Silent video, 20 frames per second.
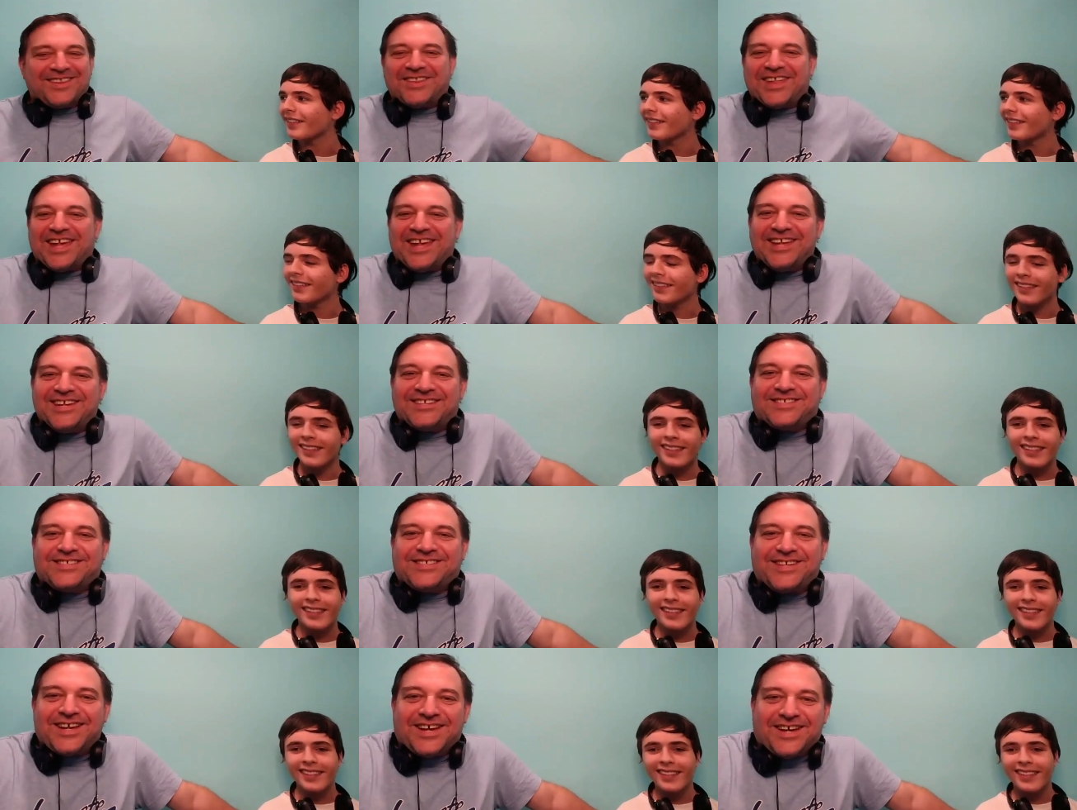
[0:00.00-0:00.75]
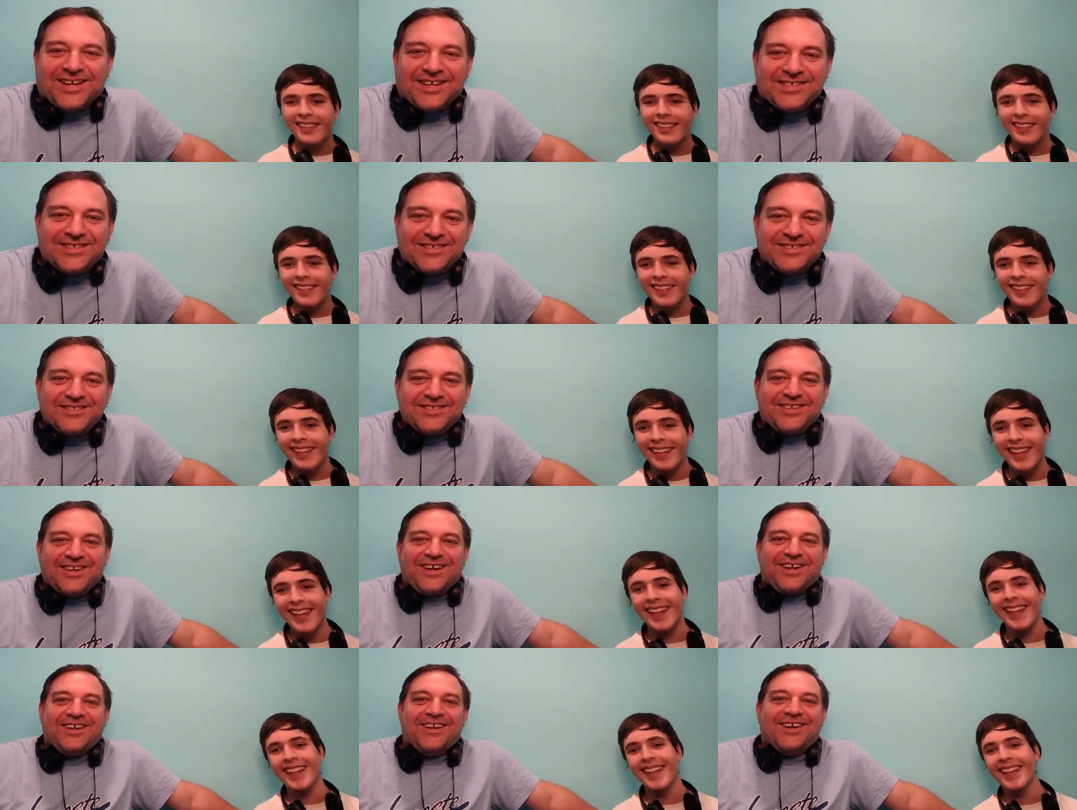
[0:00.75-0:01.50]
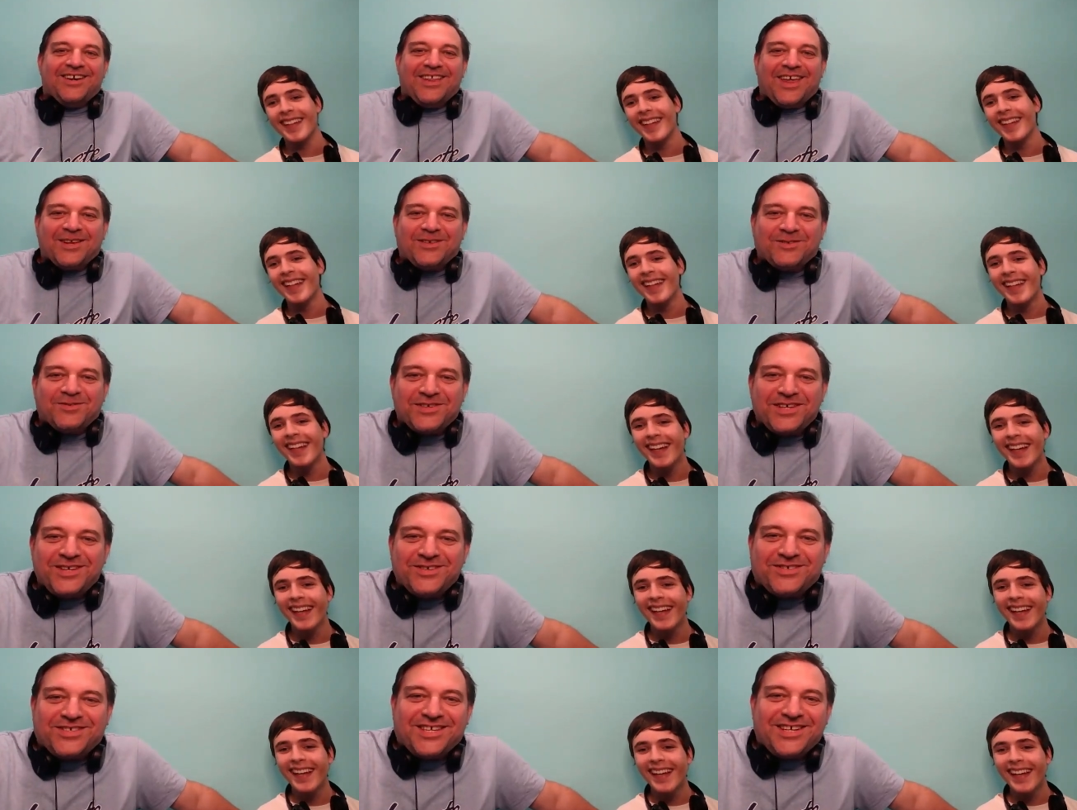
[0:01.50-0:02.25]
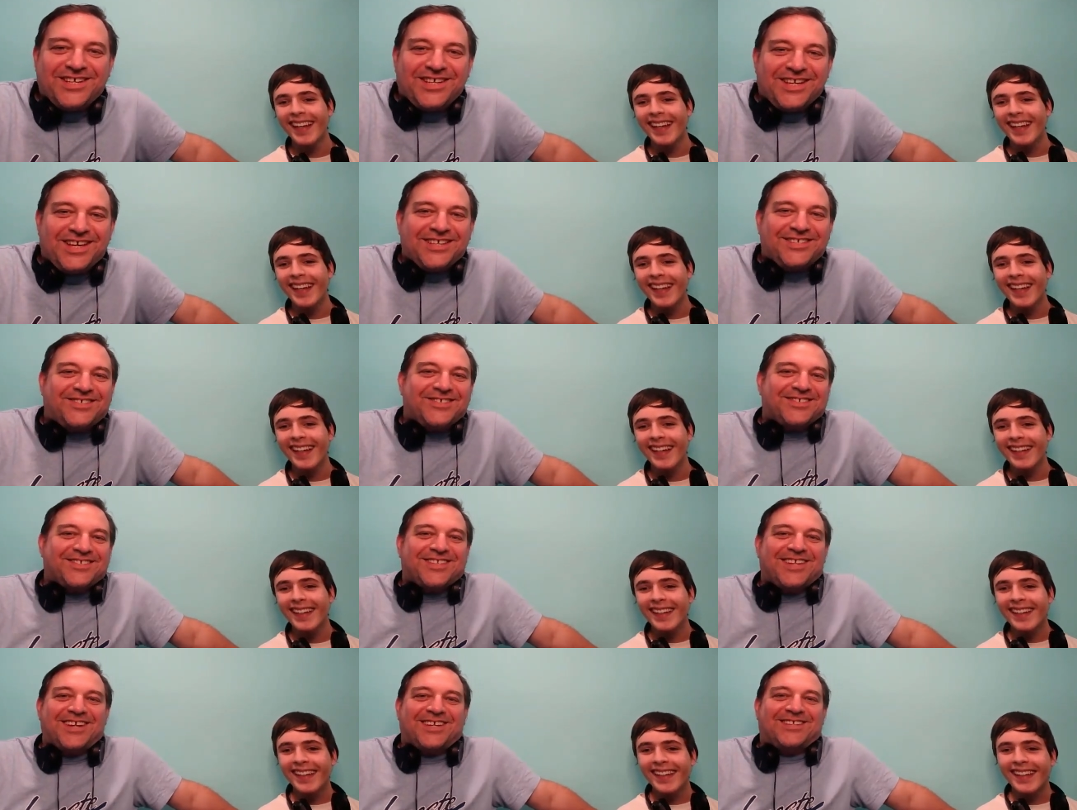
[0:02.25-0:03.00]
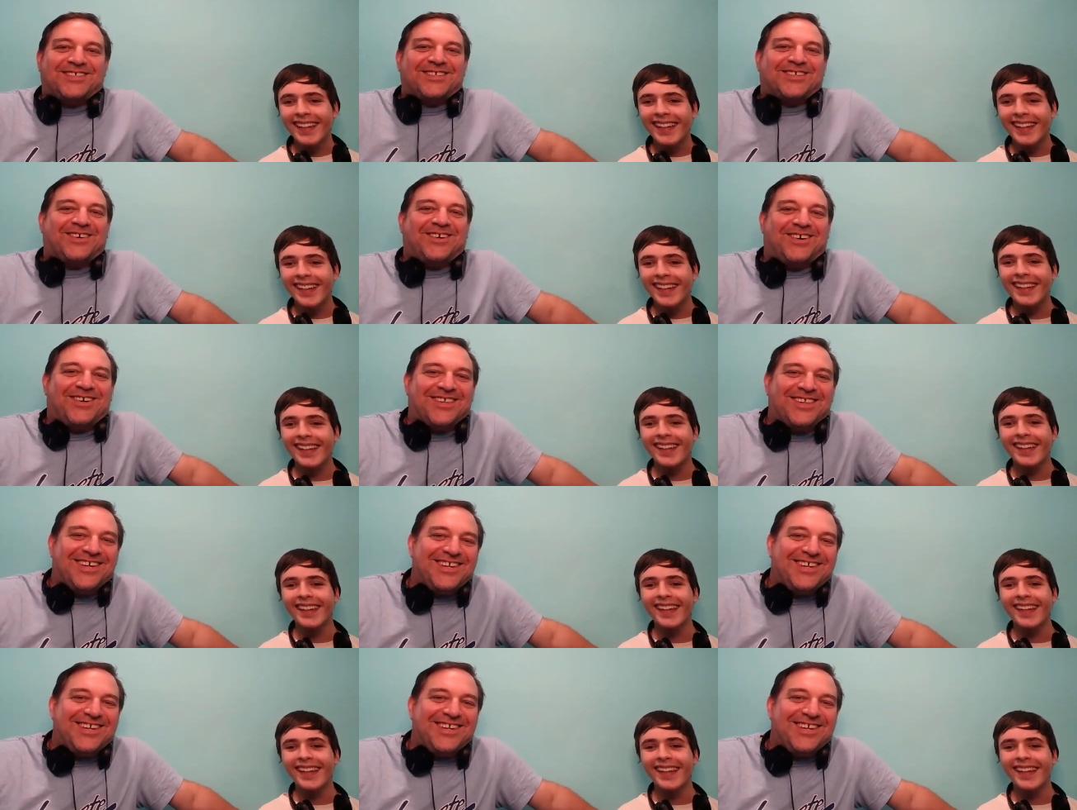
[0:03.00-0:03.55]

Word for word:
Speaker 1: the Insta. Yeah. I know that's what you teenagers like to call it.